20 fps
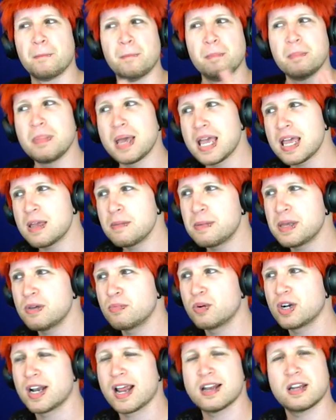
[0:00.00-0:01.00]
maybe
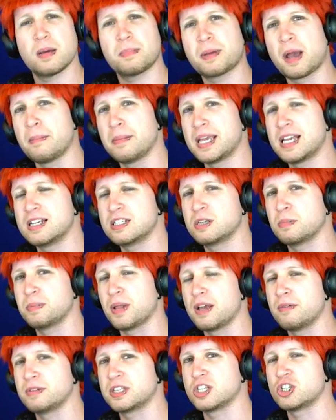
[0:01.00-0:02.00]
would end up coming into
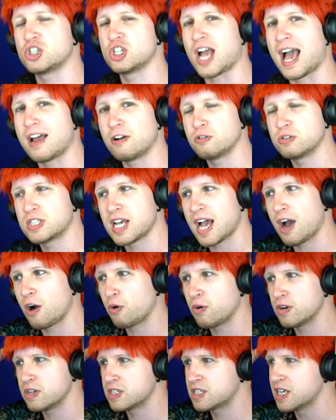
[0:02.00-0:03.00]
play with the Shadow
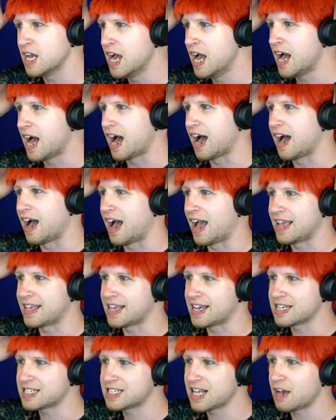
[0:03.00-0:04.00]
Towers. Uh, I
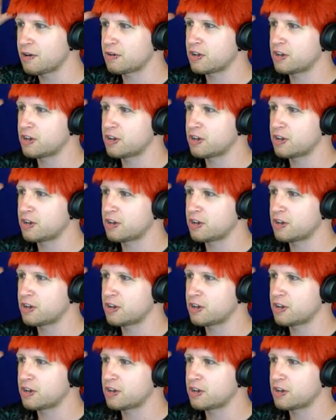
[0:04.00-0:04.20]
guess that